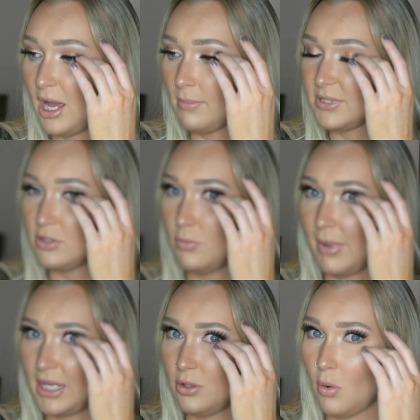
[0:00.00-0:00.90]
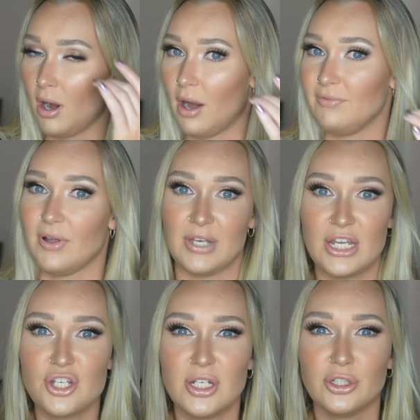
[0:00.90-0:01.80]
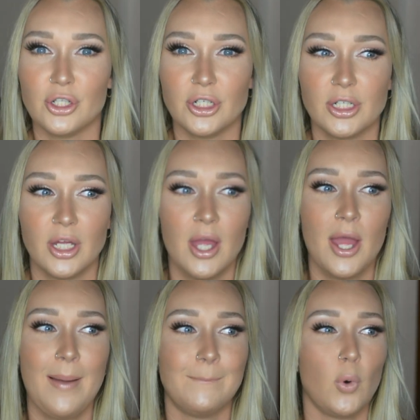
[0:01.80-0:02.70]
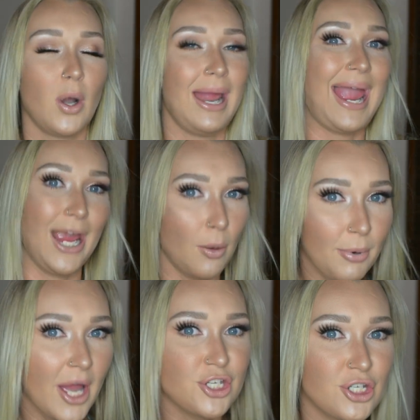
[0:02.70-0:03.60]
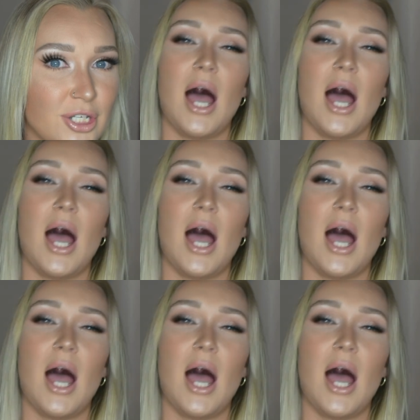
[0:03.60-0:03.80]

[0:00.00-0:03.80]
Helps to make your foundation look more airbrushed.